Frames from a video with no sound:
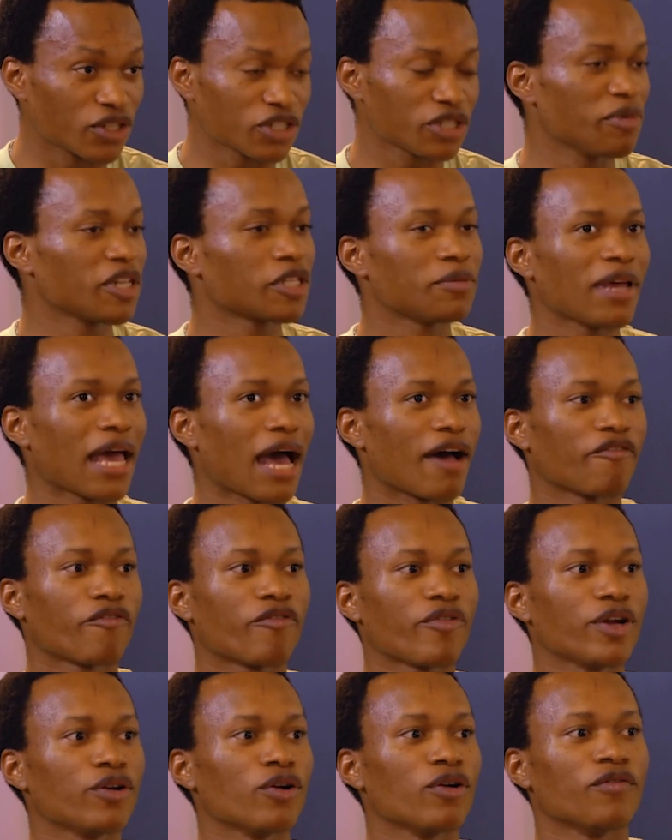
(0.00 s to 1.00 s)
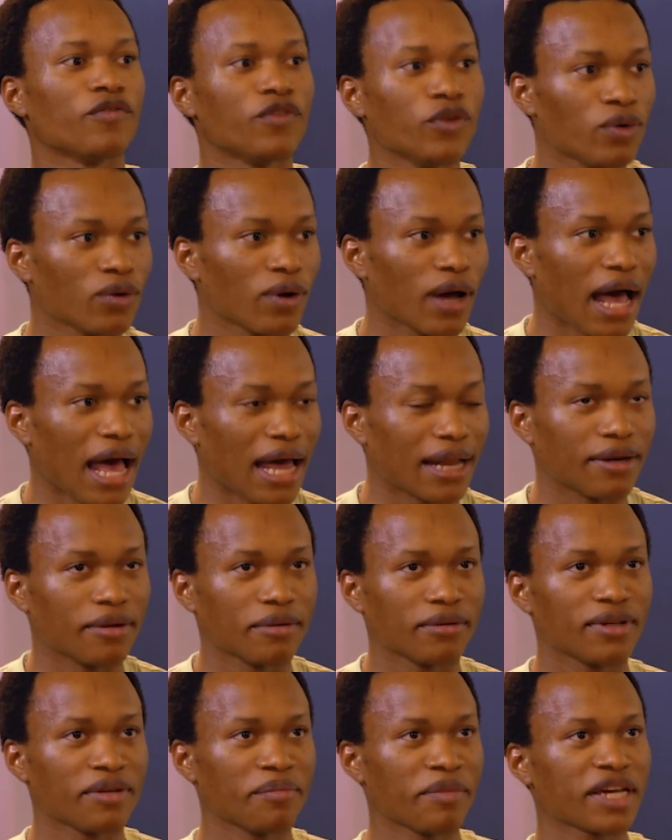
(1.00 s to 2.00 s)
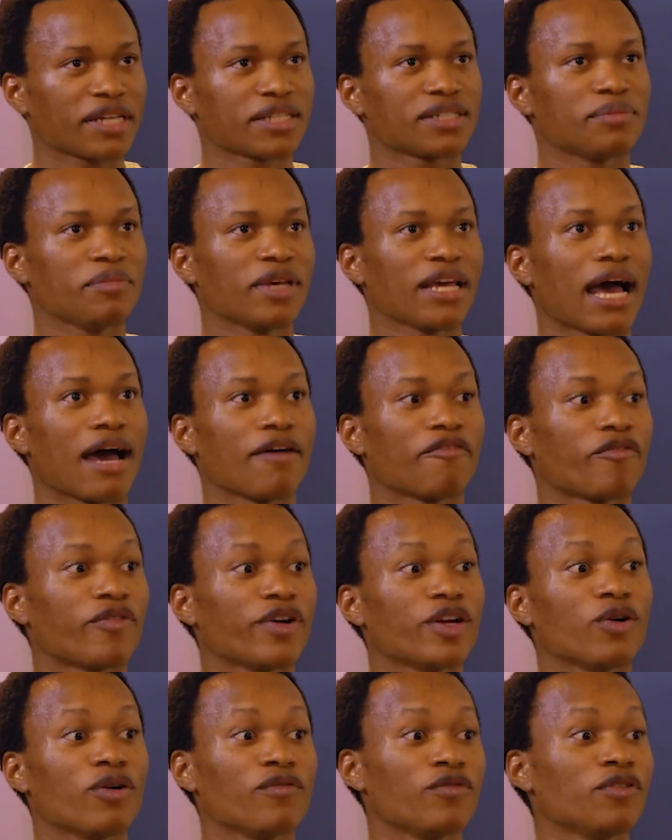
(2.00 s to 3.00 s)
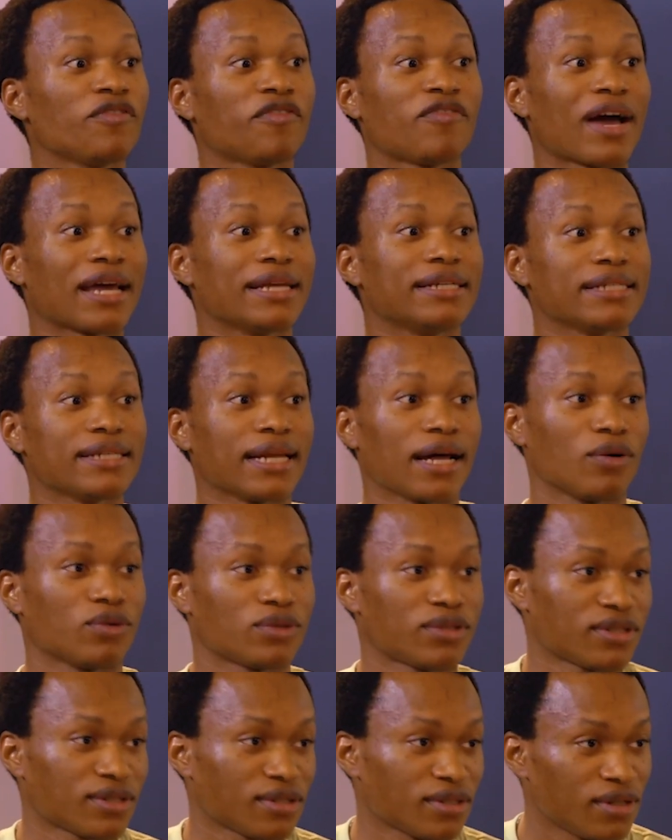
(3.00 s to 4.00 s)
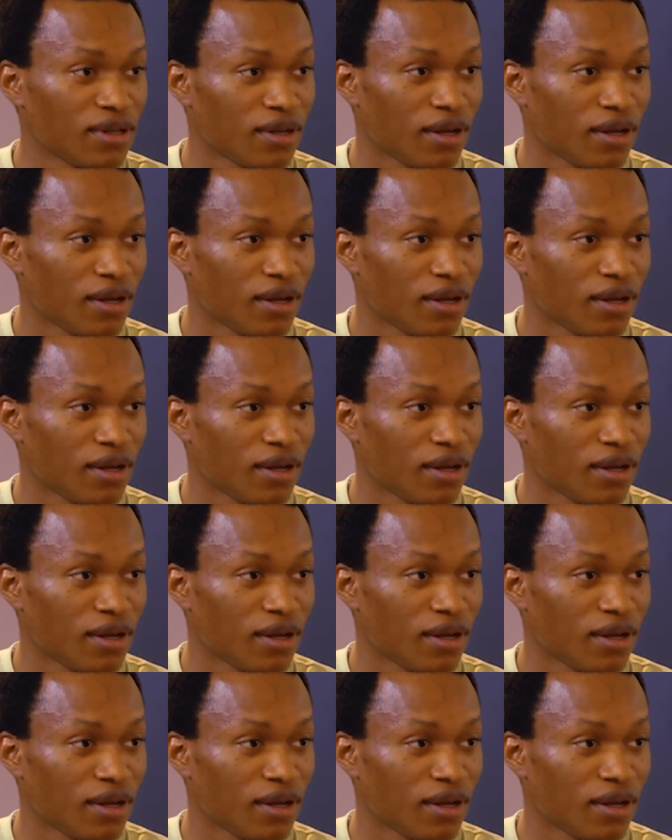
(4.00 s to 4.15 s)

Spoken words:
It just makes me afraid of you, and it makes me afraid of you finding out.